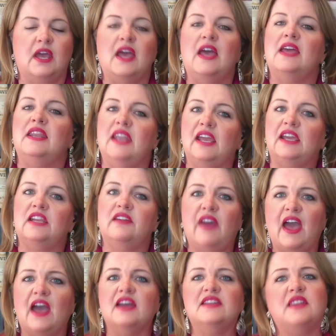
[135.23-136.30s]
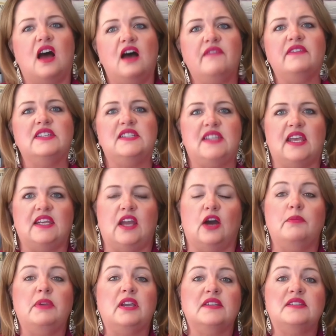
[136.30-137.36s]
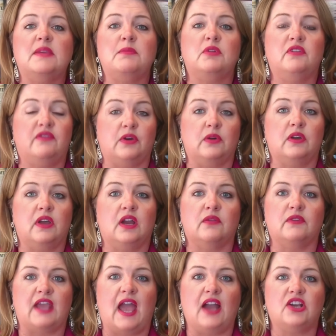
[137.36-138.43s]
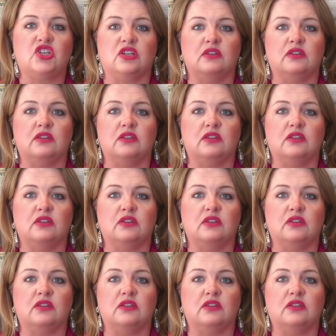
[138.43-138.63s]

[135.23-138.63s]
Negative ads often stand out because they provoke a reaction.